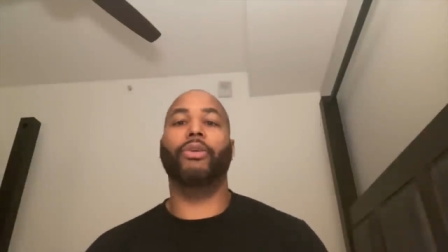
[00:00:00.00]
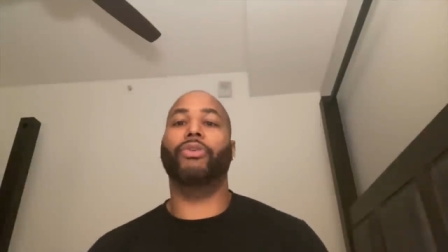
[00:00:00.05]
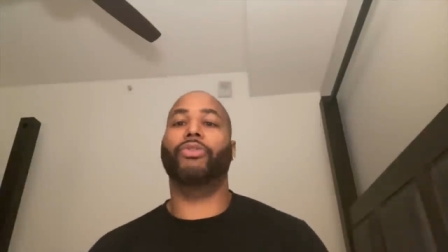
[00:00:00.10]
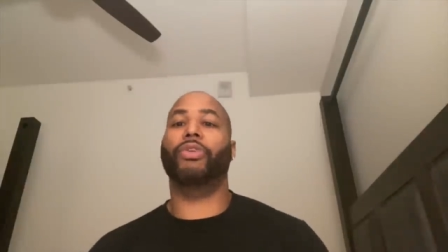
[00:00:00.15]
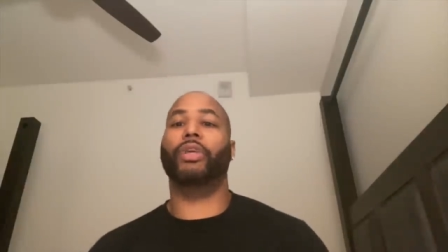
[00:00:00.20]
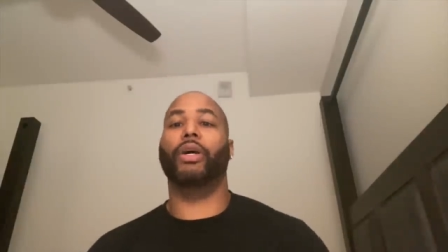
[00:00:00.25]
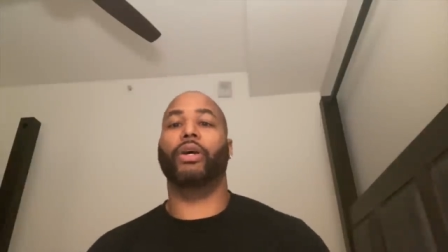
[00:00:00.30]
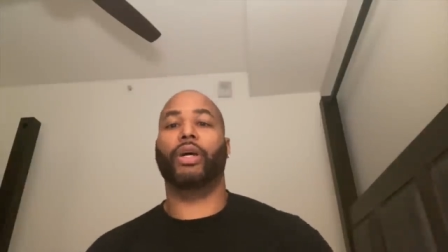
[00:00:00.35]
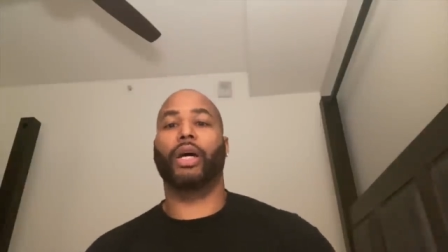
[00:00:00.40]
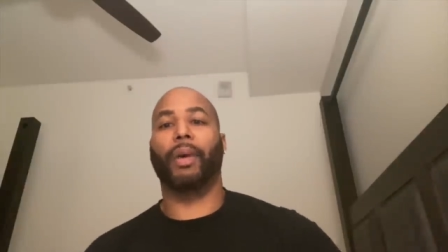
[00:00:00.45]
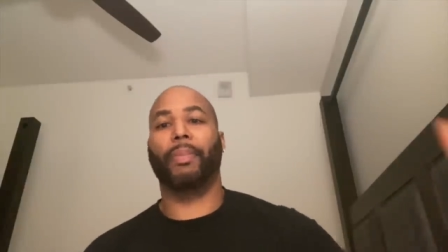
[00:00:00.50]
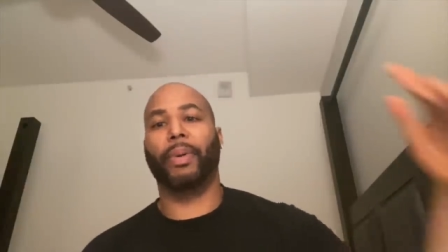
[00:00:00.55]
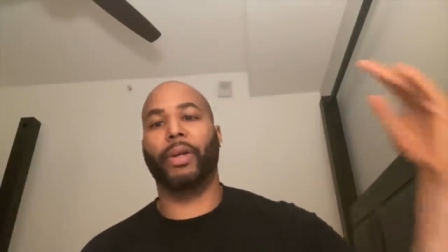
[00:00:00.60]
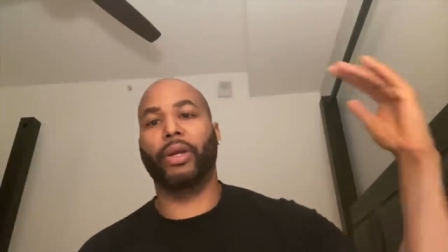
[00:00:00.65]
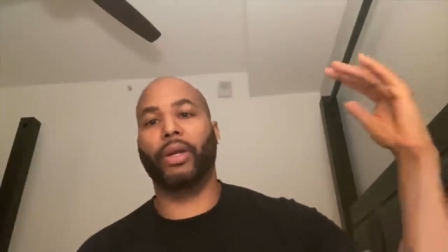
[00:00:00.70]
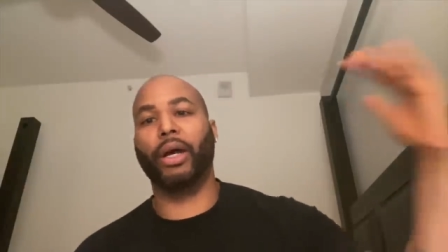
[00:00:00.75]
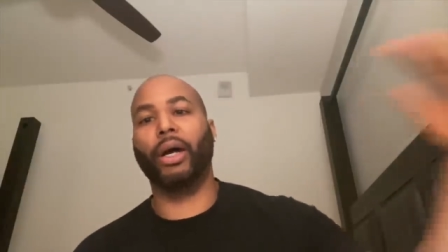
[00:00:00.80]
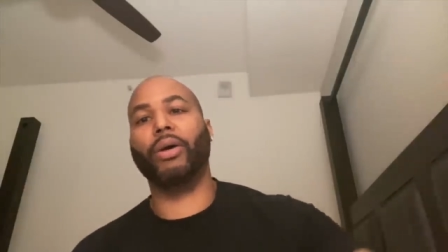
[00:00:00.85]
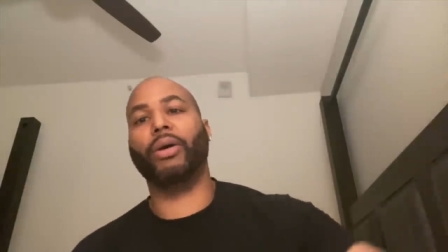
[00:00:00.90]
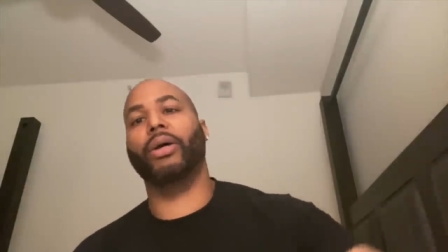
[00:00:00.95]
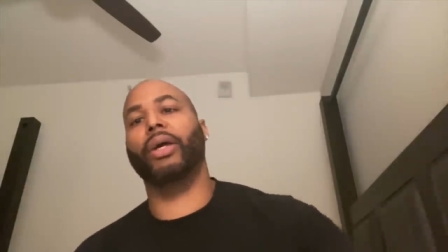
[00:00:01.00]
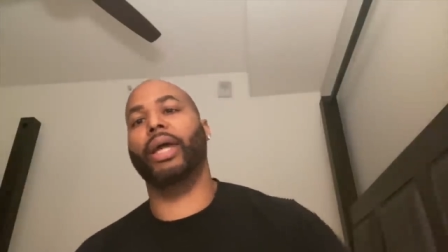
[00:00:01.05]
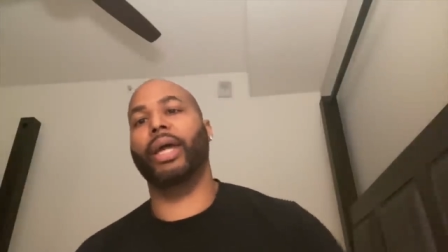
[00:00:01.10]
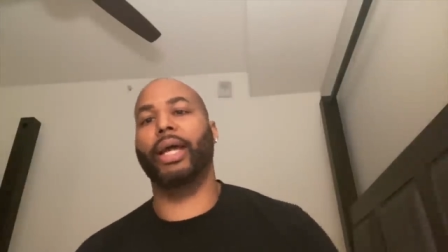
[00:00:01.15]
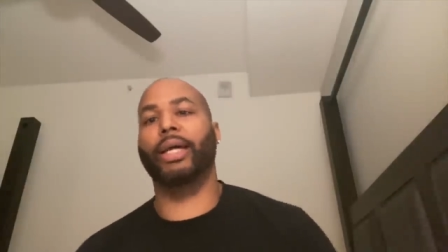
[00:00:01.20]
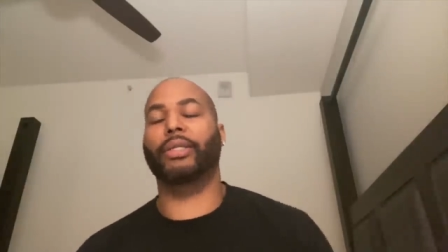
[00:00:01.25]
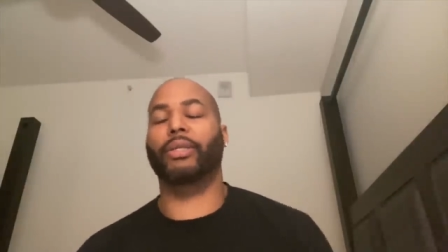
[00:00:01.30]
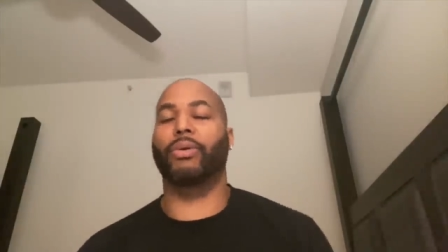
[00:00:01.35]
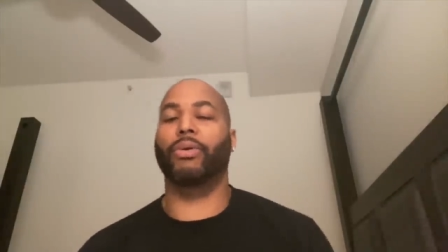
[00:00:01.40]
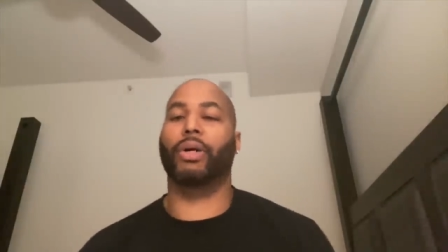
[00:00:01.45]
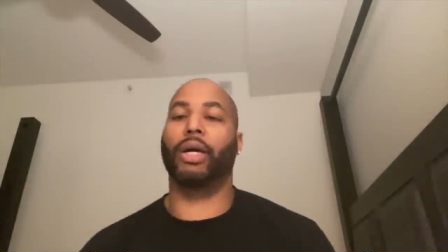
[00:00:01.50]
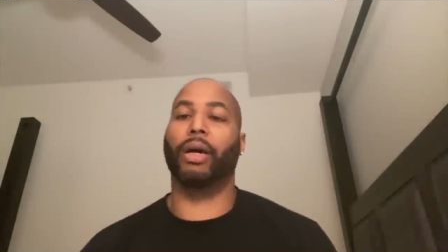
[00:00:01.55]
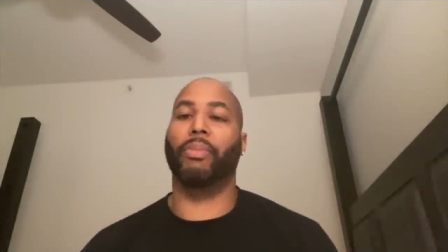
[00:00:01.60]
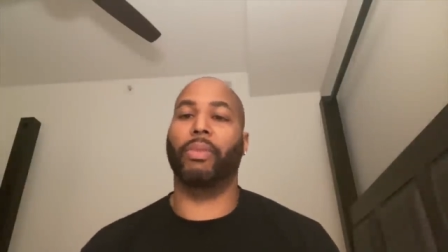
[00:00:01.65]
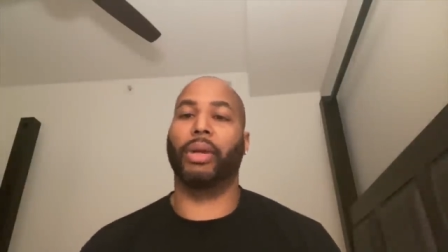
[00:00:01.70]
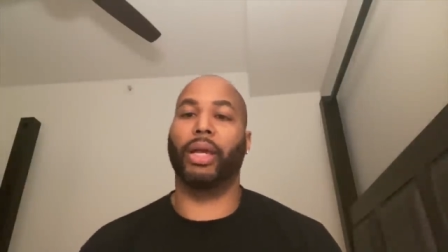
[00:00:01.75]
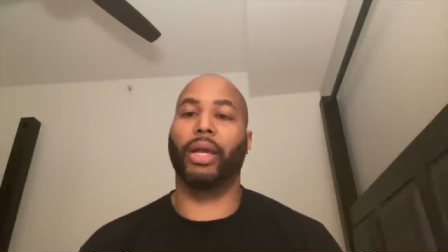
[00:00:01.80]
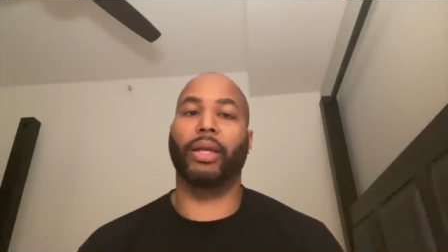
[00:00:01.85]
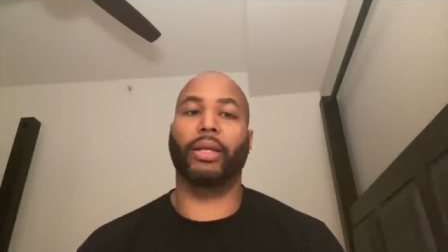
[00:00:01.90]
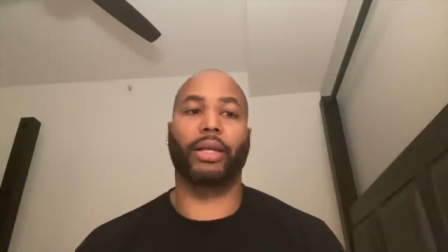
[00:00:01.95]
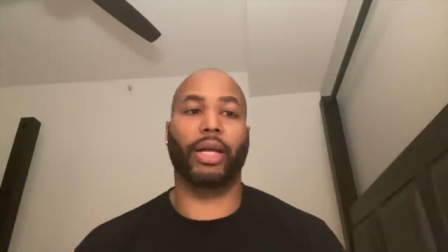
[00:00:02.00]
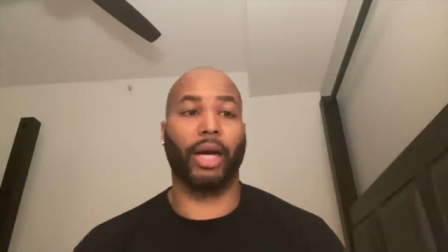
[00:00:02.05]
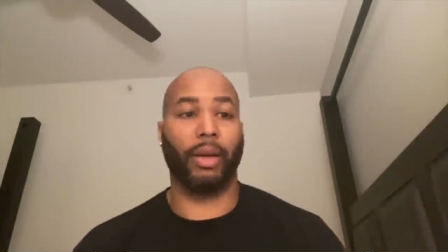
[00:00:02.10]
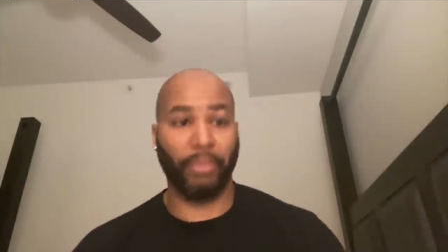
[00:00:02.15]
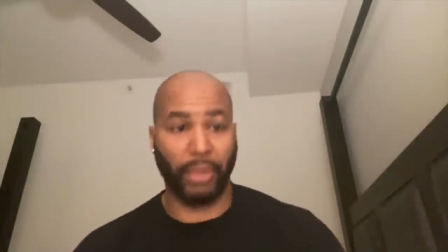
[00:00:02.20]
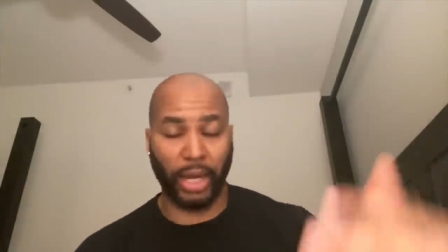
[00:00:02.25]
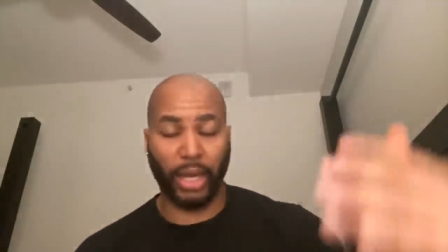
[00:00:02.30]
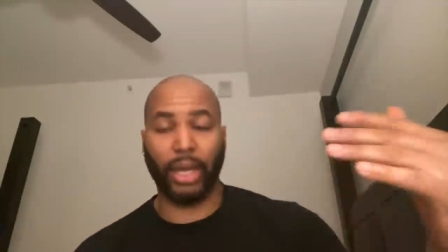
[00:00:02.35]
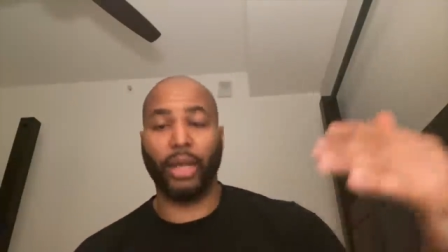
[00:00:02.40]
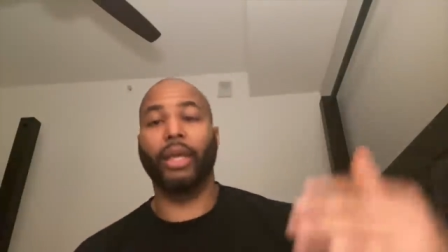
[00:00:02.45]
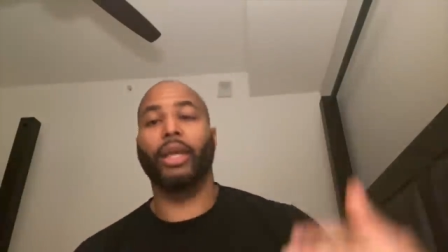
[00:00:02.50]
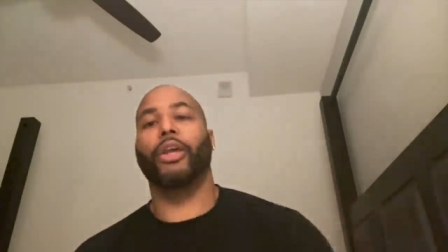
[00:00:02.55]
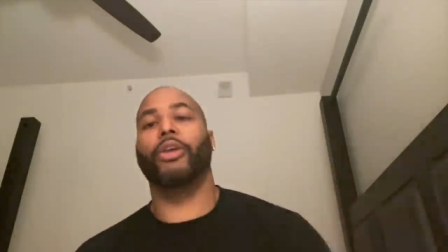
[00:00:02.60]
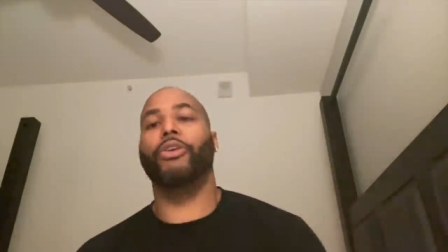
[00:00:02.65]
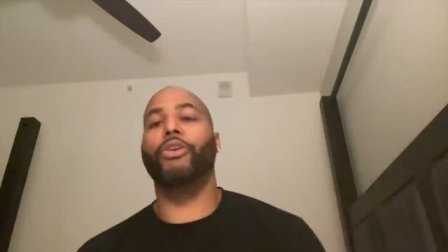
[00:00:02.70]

you see a couple knuckleheads gonna come in, come in,